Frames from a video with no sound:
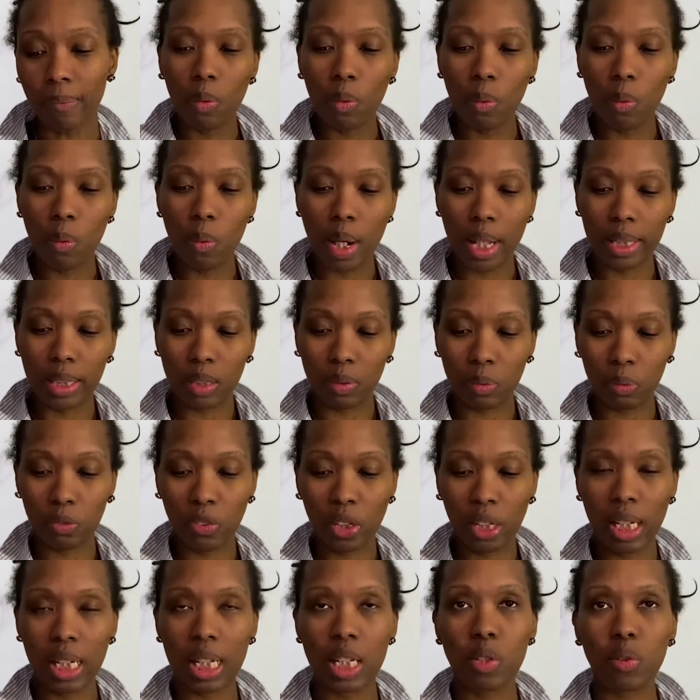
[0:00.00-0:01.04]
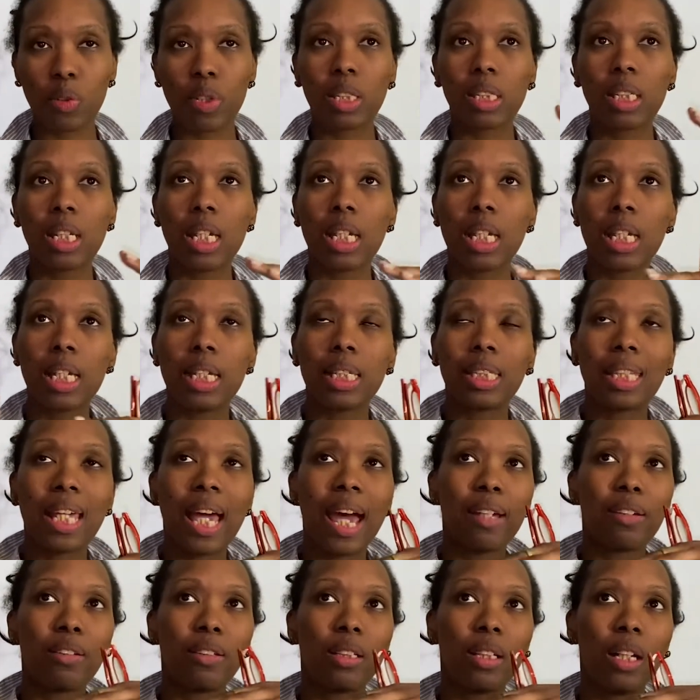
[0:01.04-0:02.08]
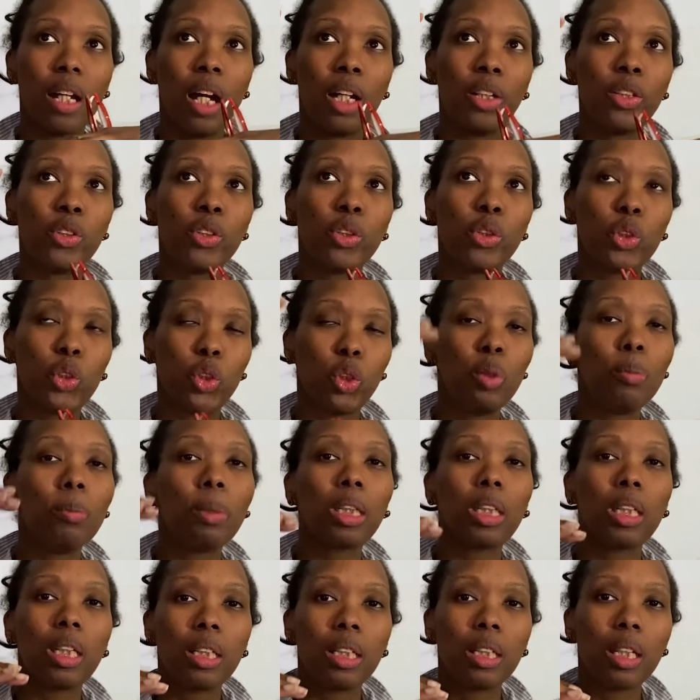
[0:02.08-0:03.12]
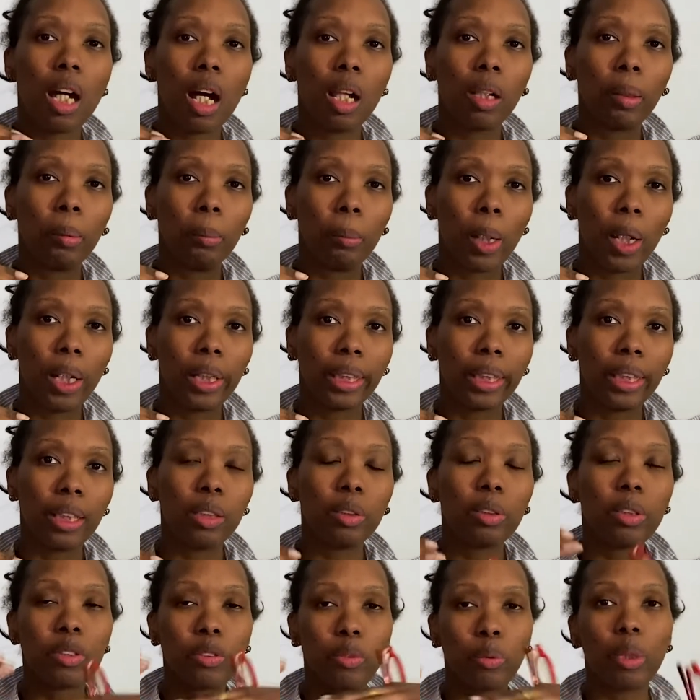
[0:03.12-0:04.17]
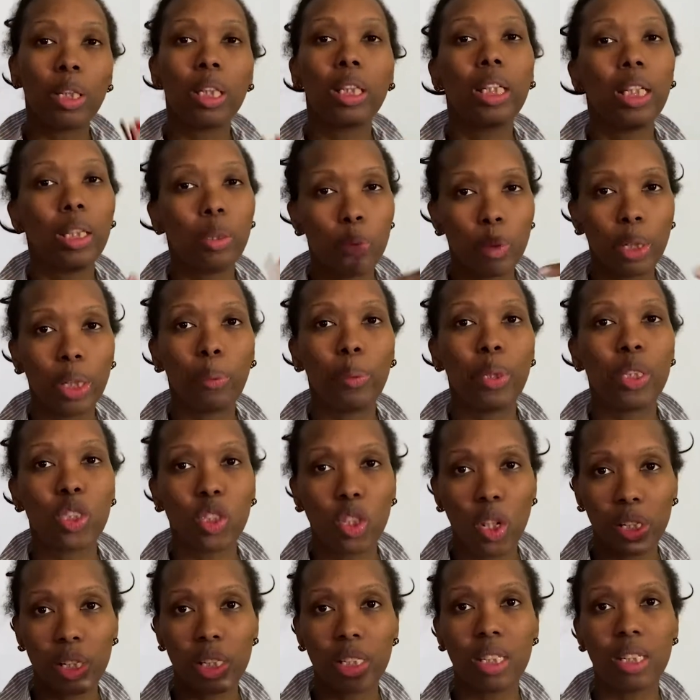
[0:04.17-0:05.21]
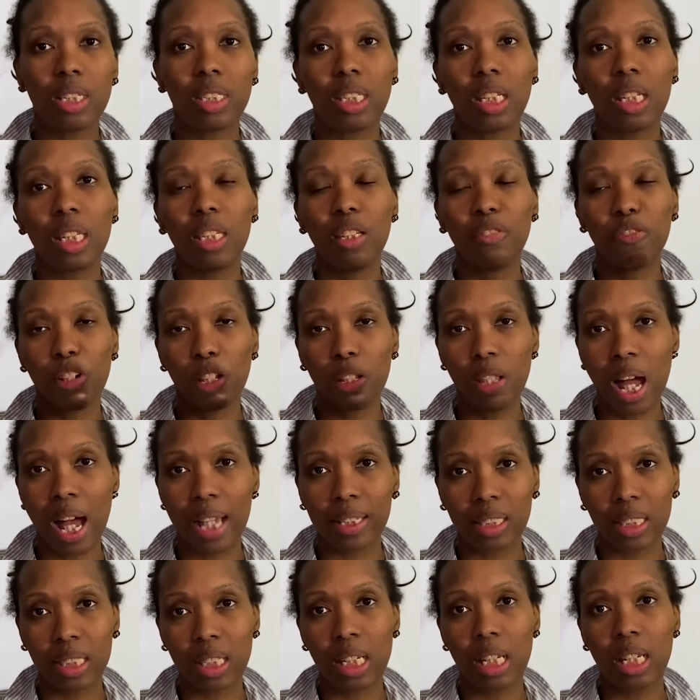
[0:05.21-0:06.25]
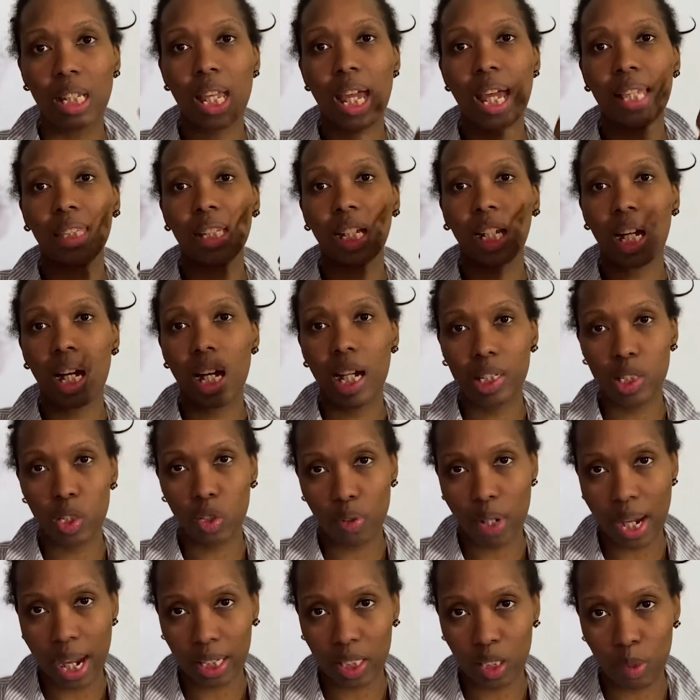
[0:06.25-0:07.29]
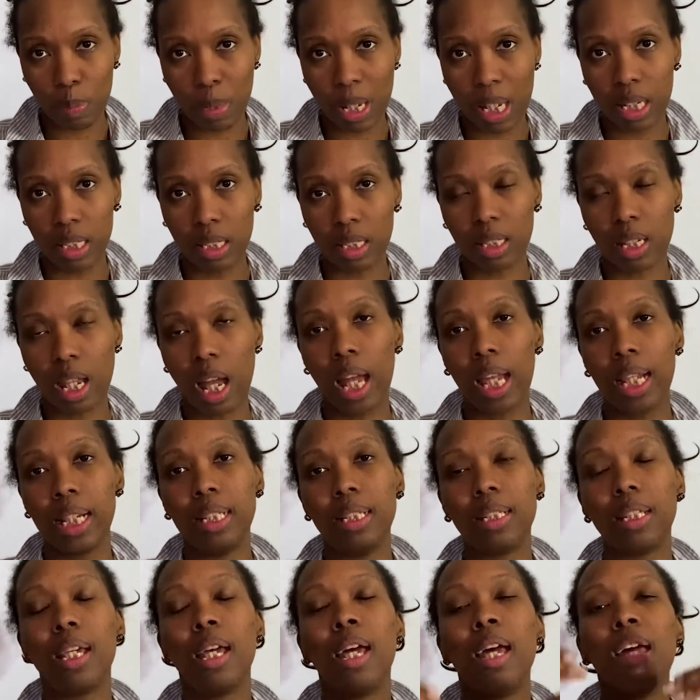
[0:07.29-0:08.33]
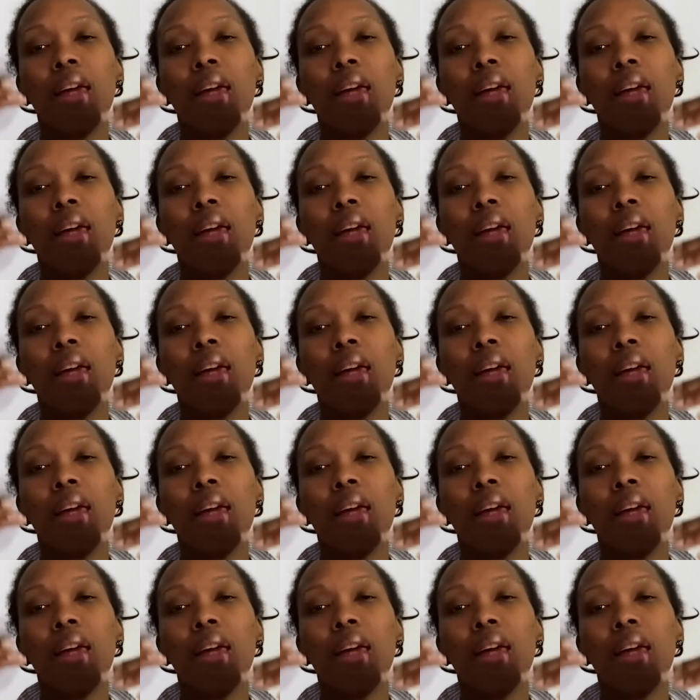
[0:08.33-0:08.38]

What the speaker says: What's very interesting is that under $2 million market is really where we started to see the velocity and the contracts being signed.